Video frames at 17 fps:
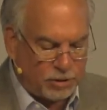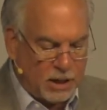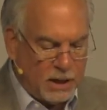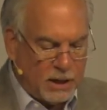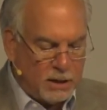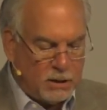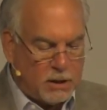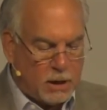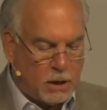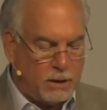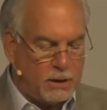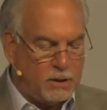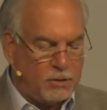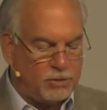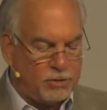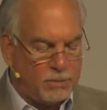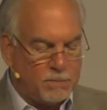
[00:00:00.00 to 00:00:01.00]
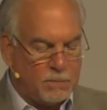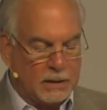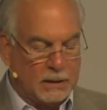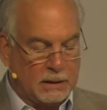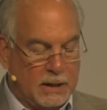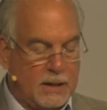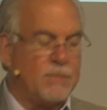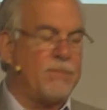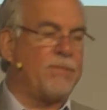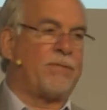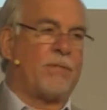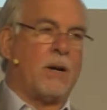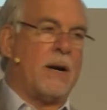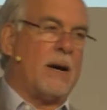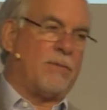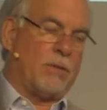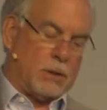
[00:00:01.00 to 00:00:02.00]
King Darius, live
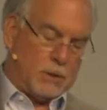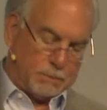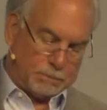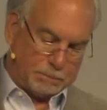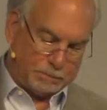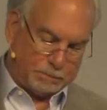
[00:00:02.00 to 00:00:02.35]
forever.